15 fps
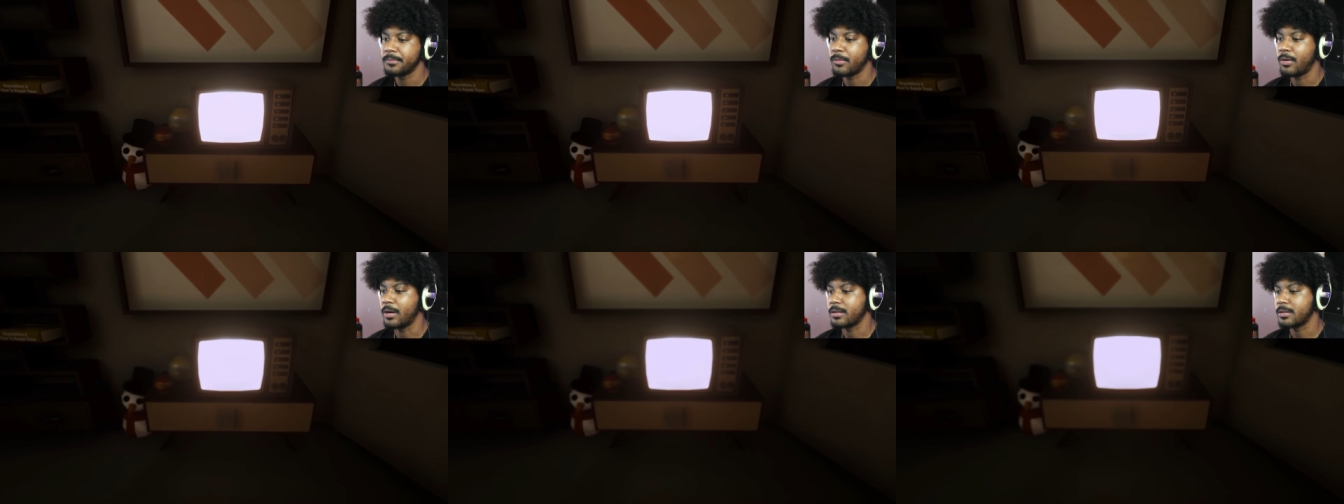
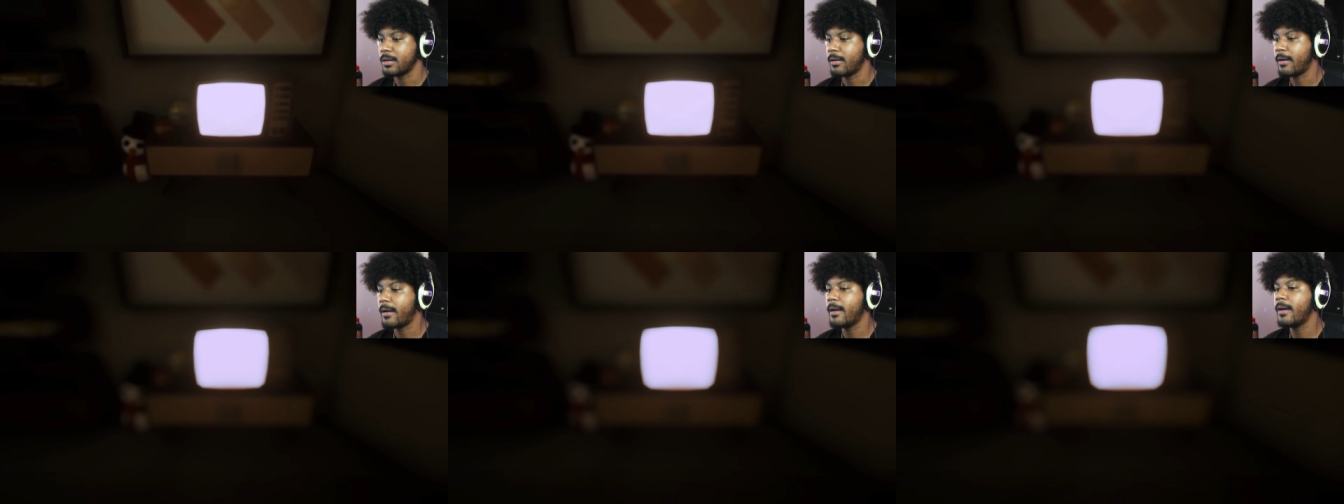Watch.
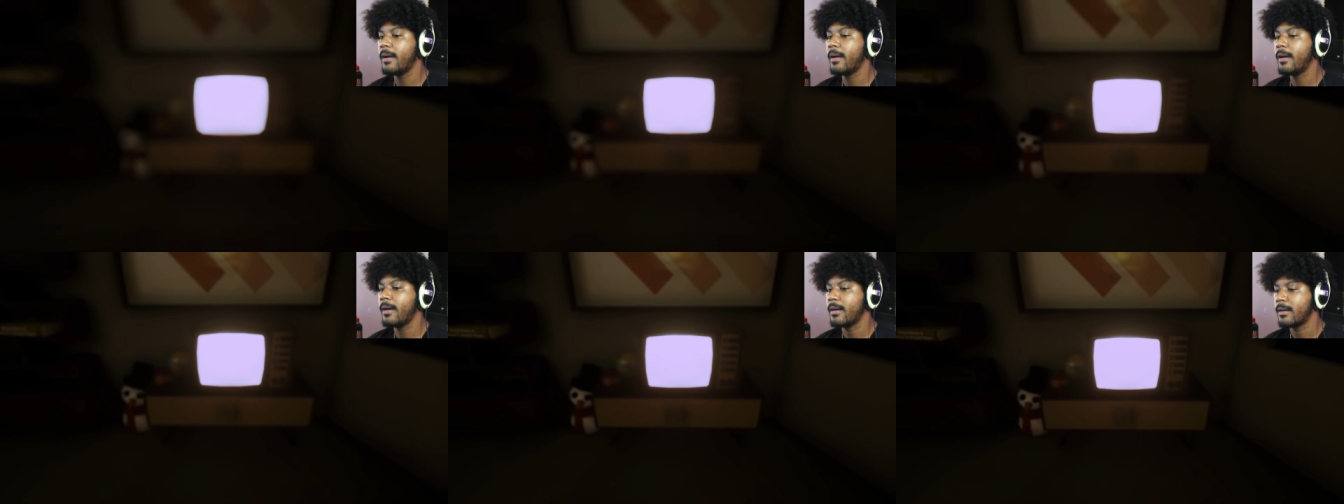
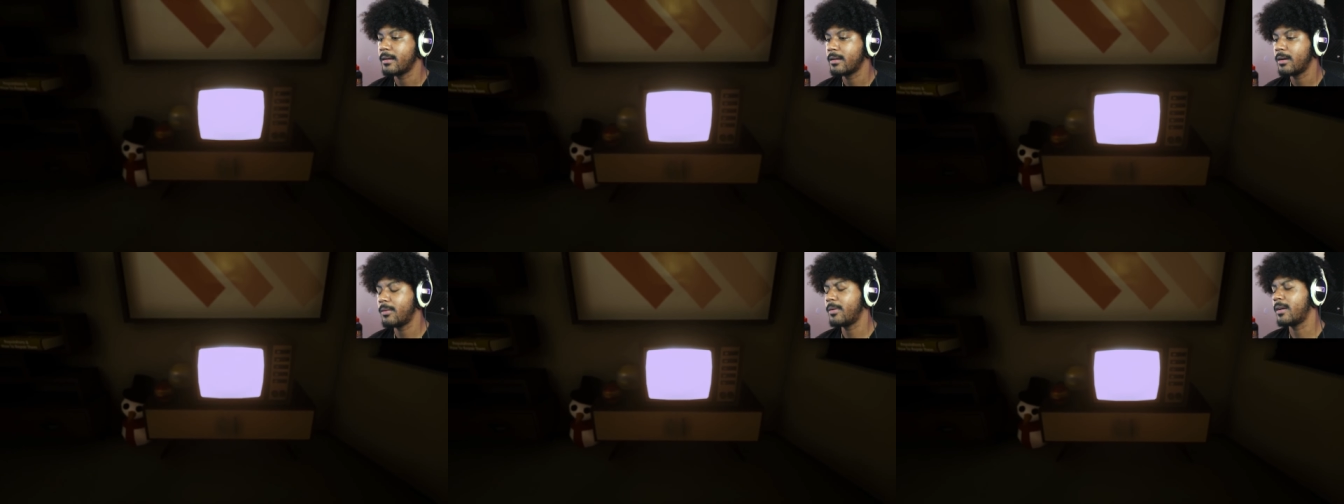Ah.
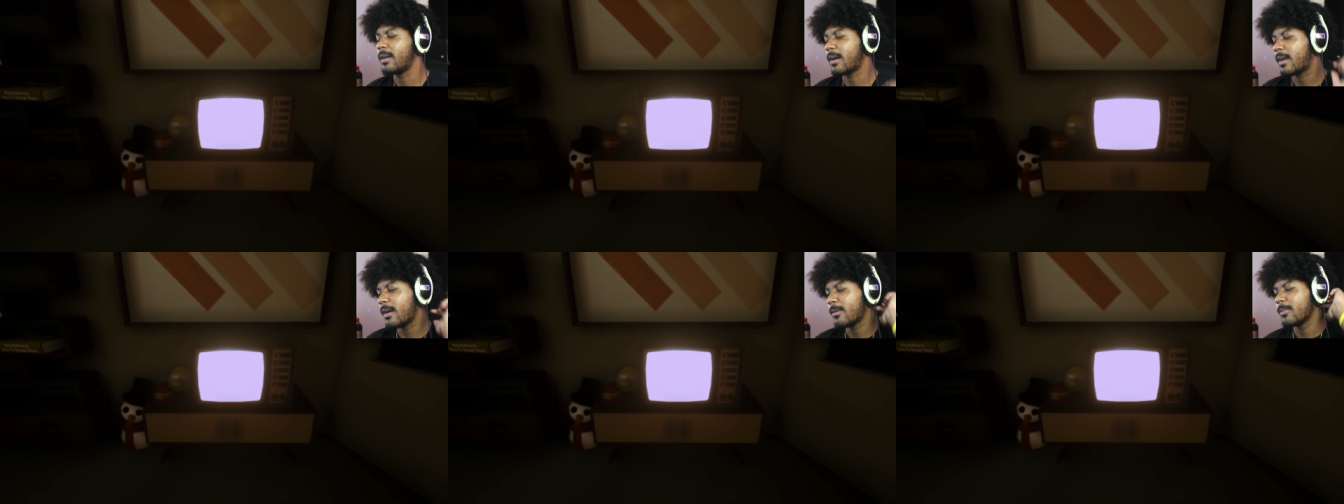Oh wait,
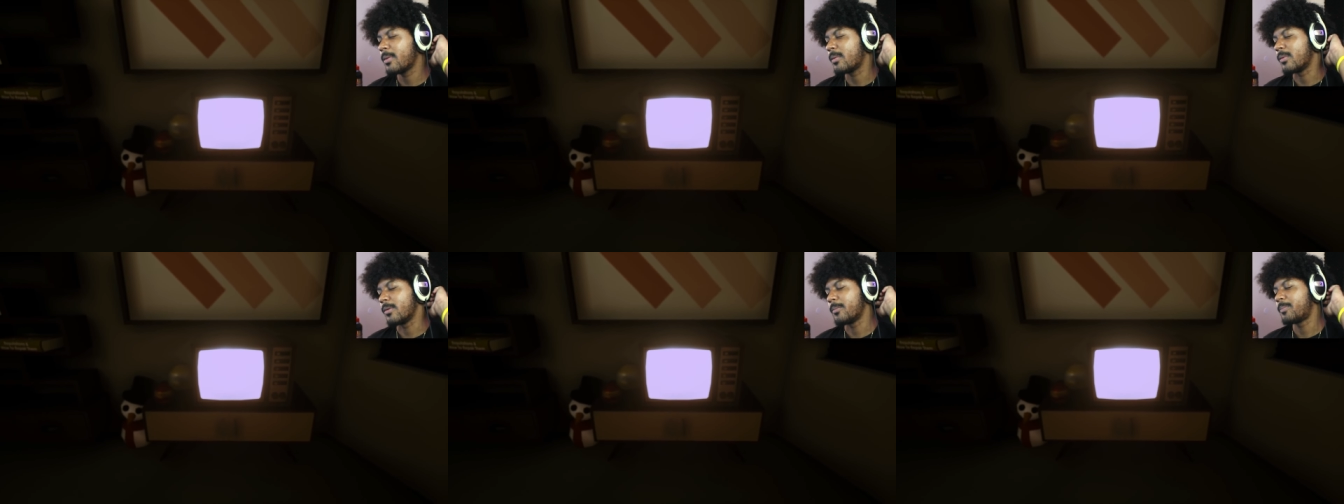I can't
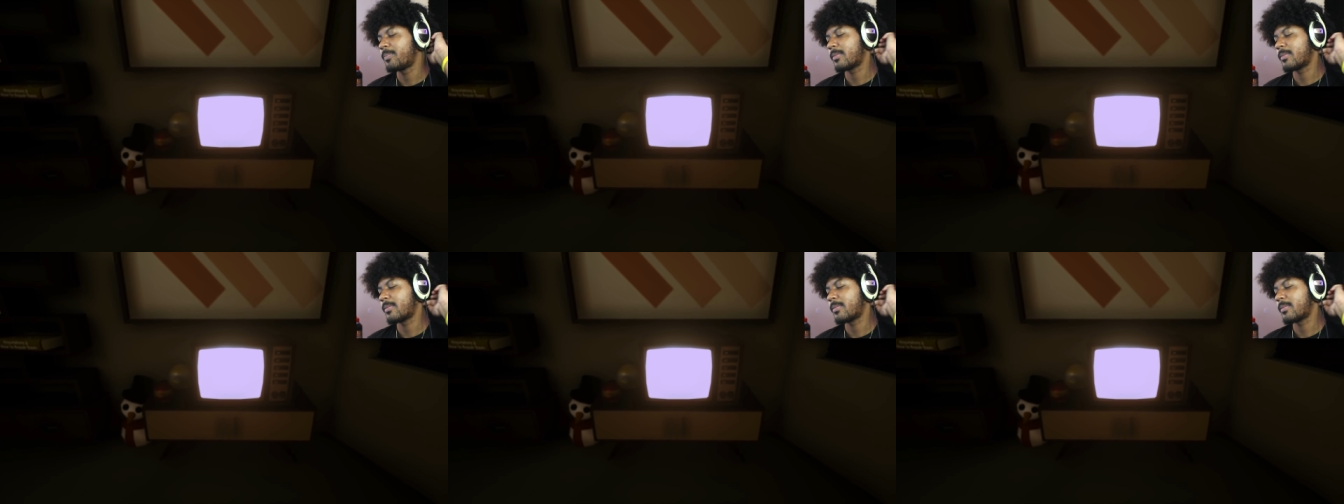remember.